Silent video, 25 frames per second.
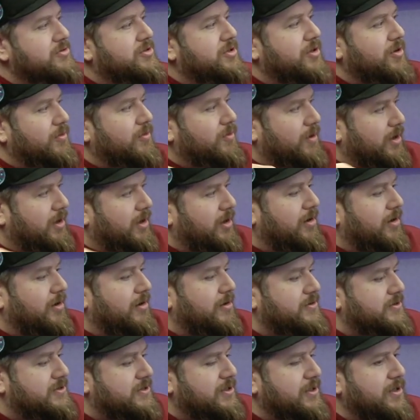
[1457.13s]
those two
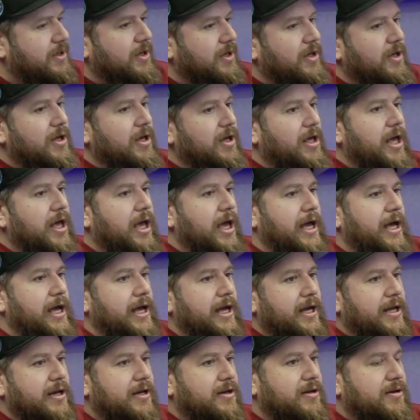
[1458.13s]
worlds,
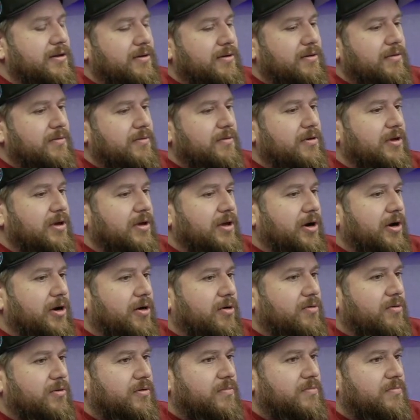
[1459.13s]
and
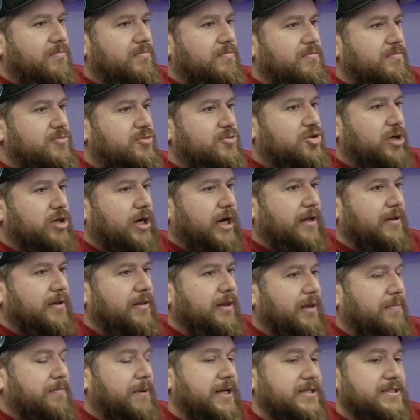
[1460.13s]
try
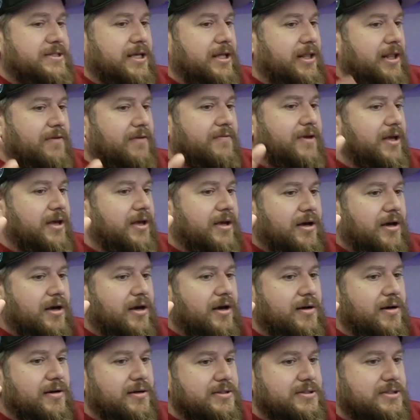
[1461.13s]
basically living
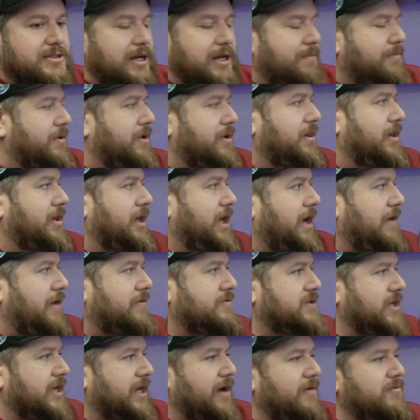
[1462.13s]
separate
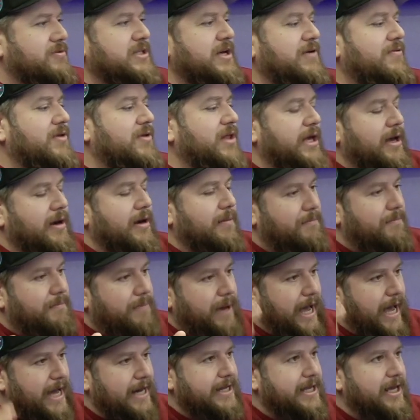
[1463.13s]
lives. Like I was never like a
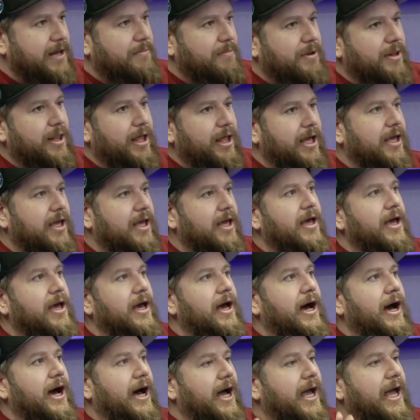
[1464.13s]
bad kid, but like
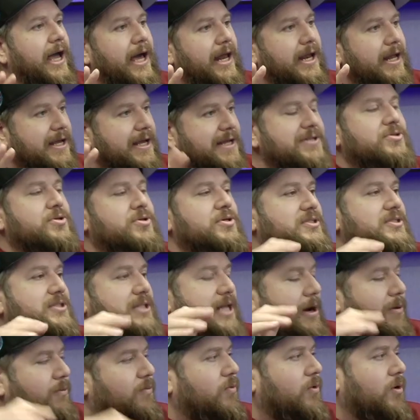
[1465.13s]
I had interests
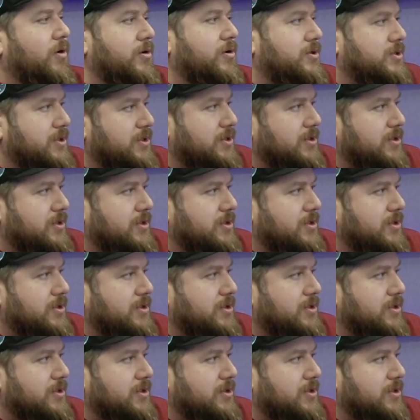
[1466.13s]
that weren't